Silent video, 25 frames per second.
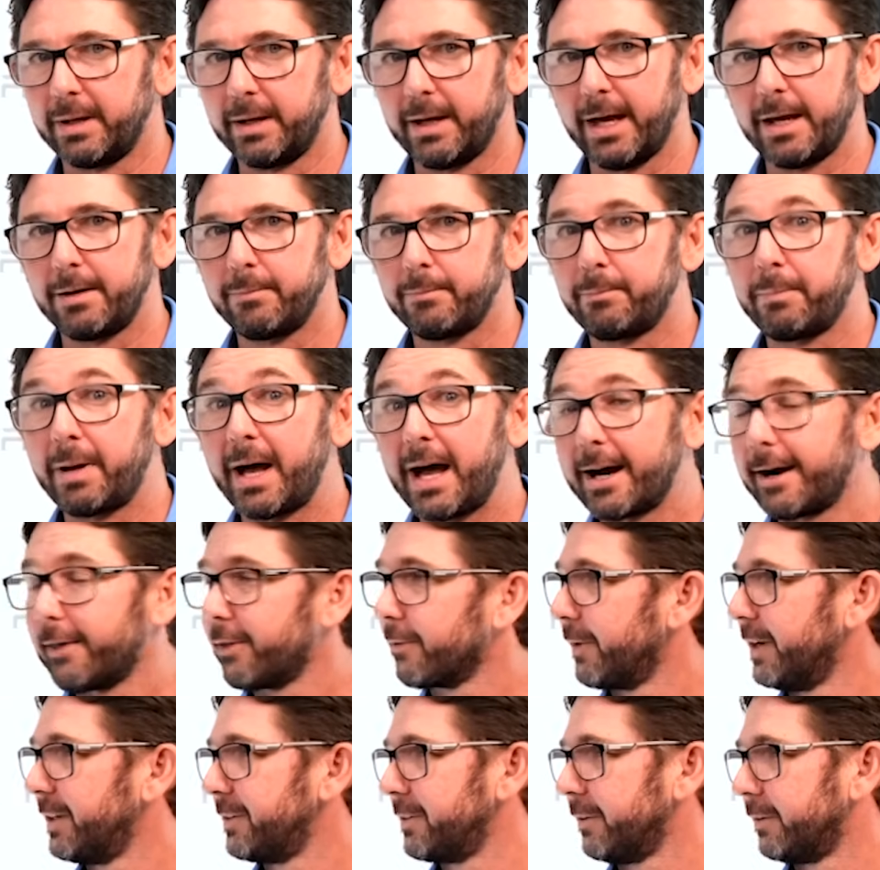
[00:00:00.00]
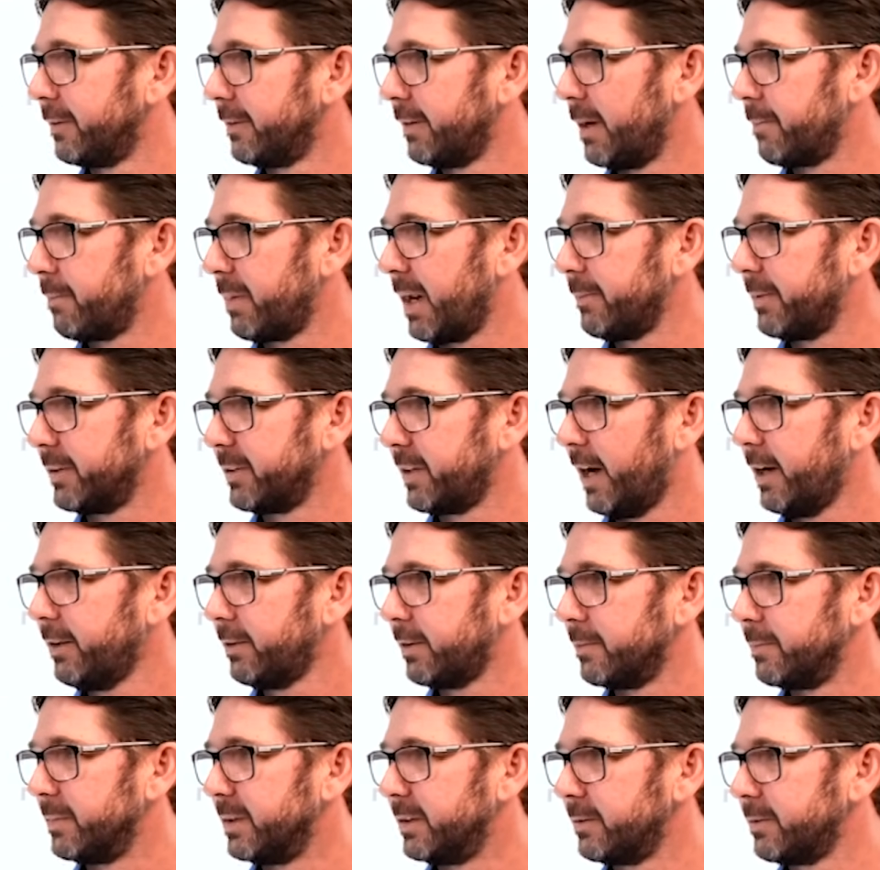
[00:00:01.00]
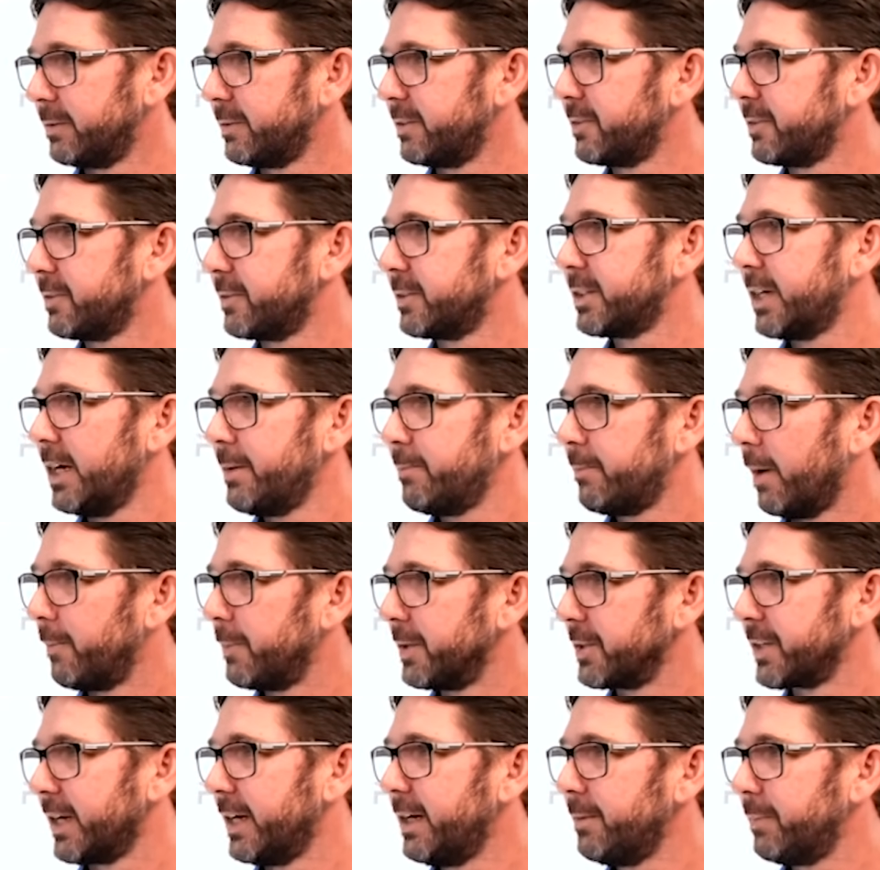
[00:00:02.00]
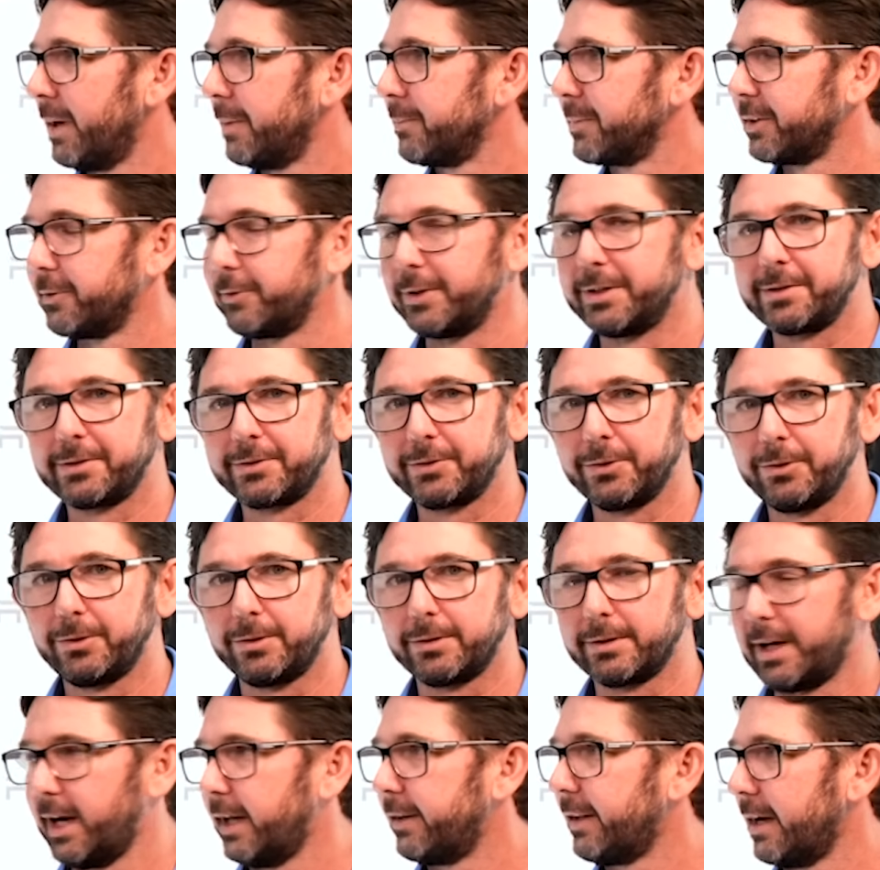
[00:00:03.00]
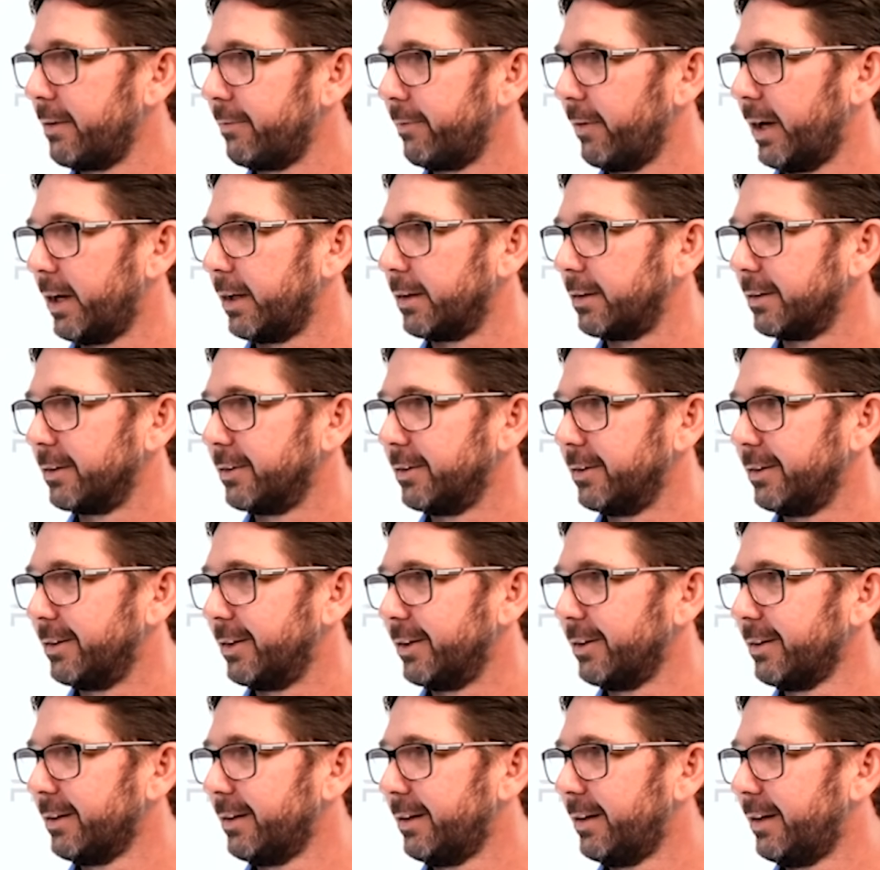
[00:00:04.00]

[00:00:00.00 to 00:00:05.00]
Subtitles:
And part of the reason that plumbers hate them is cheap rubbish heat pumps are installed and they fail, you know?